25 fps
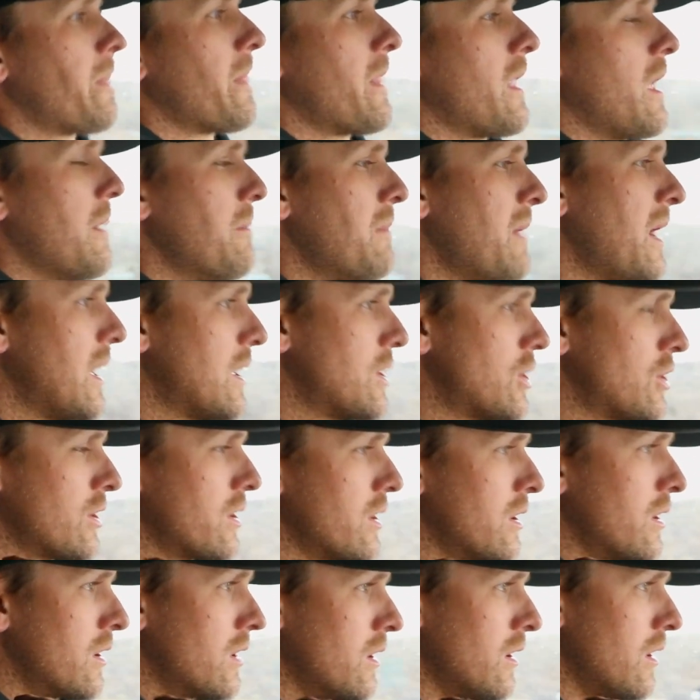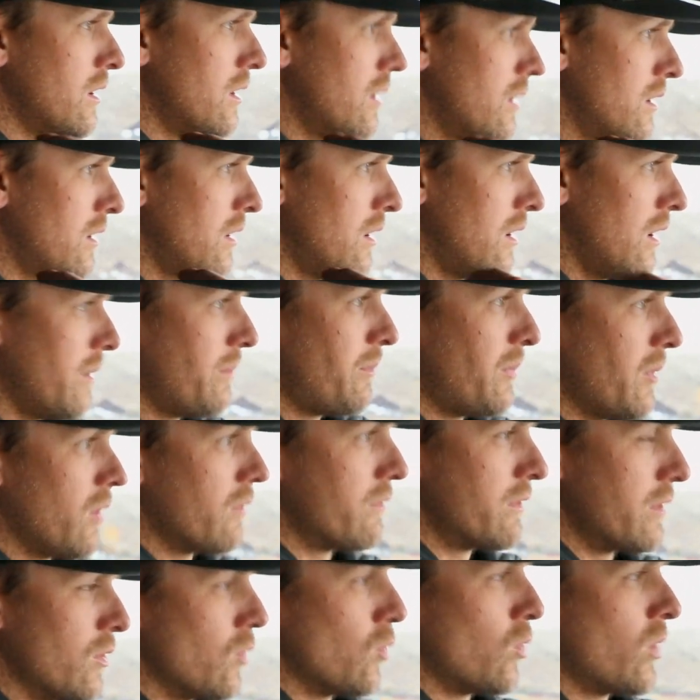And make sure up
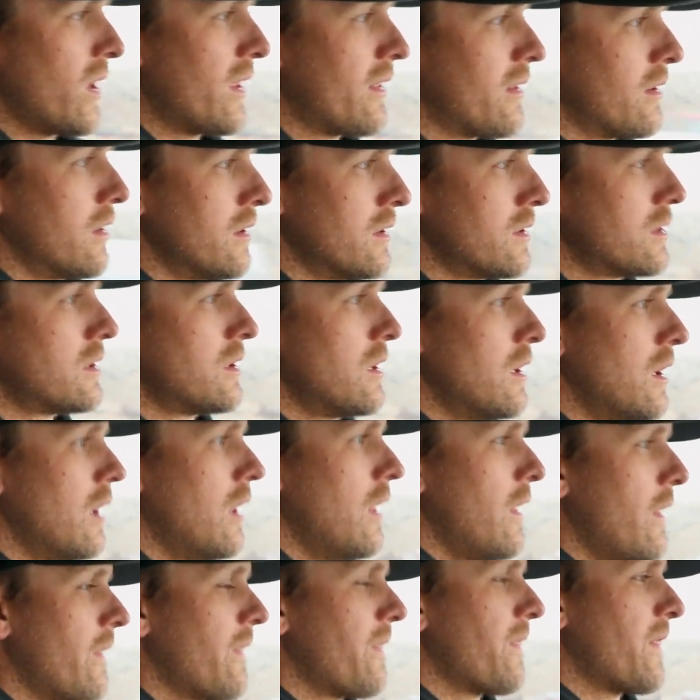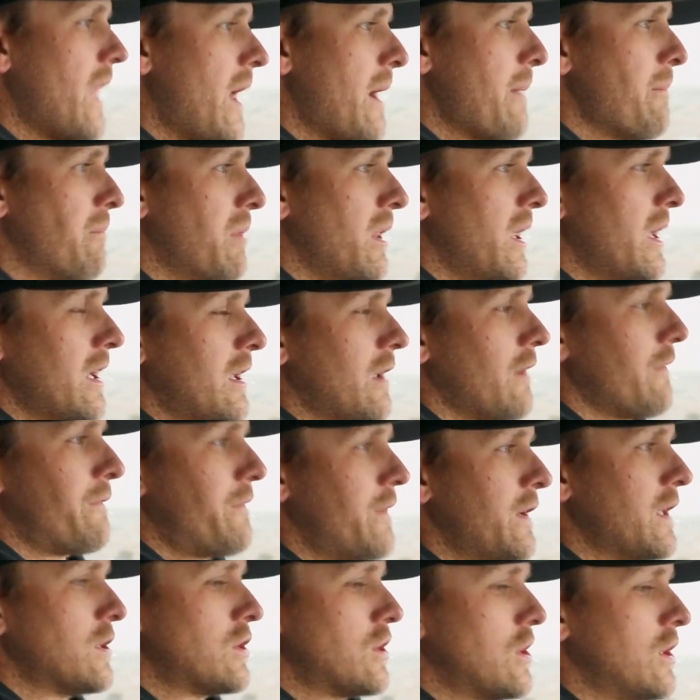over the withers that blanket
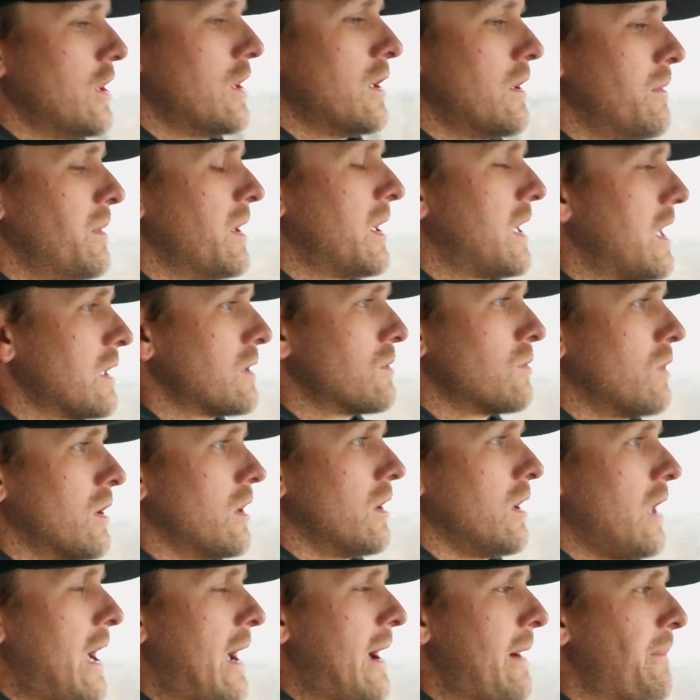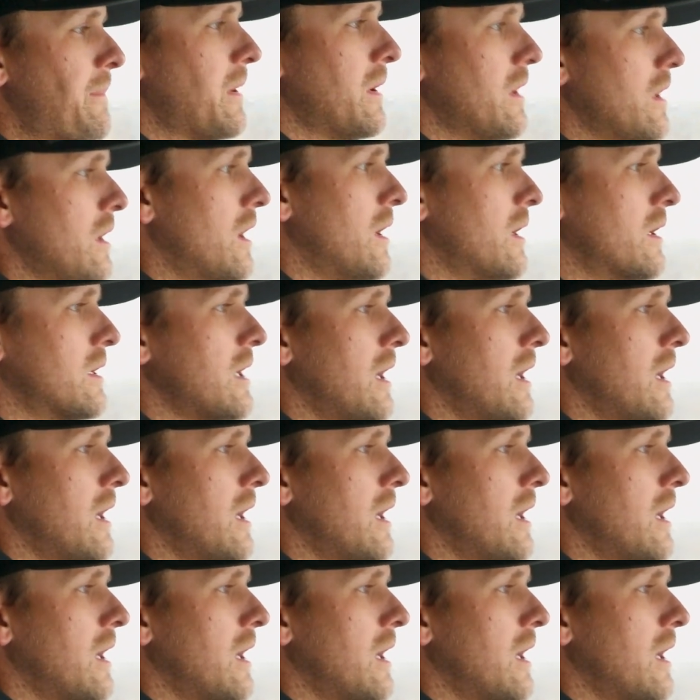fits good, because what will happen a lot of